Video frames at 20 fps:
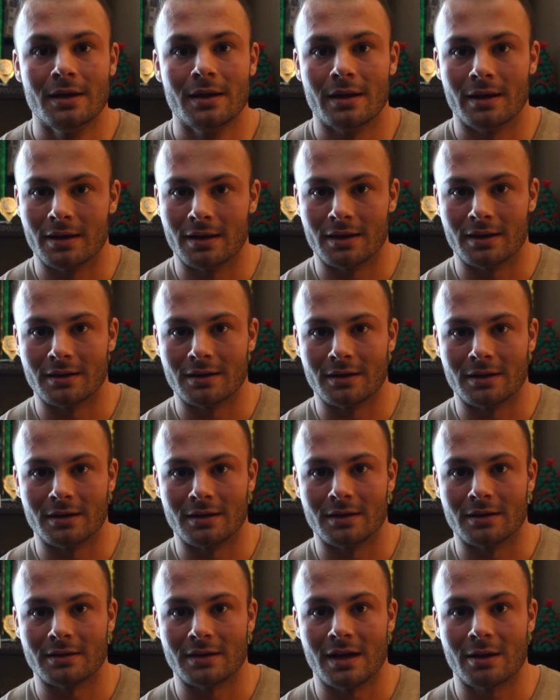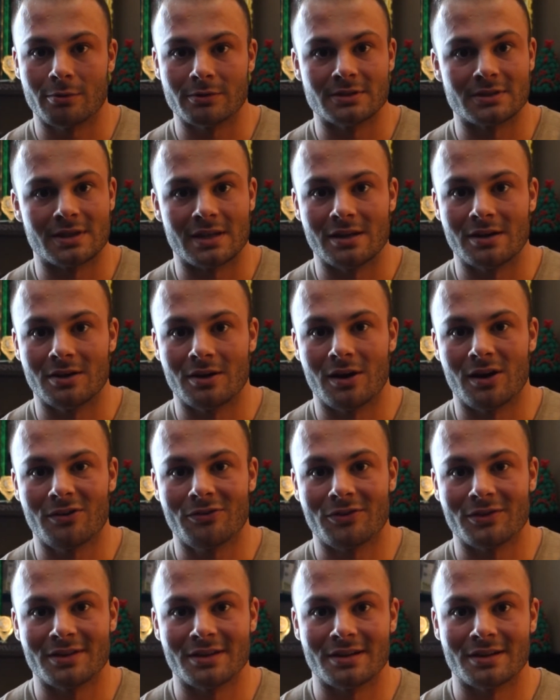and yeah, we just hit it
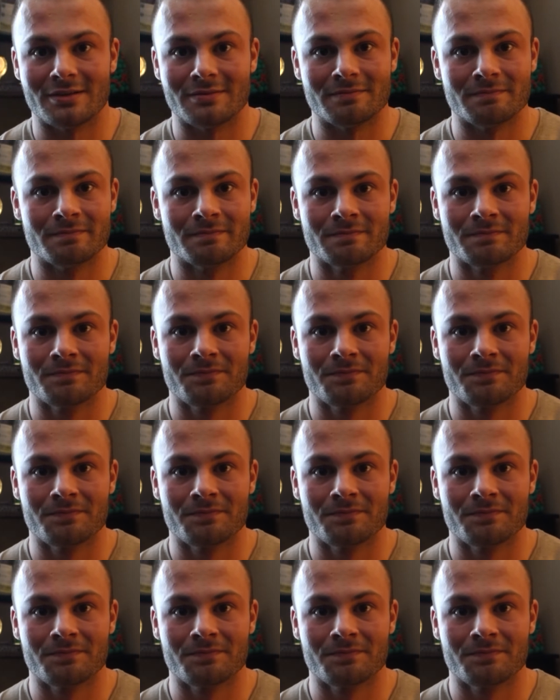off, and then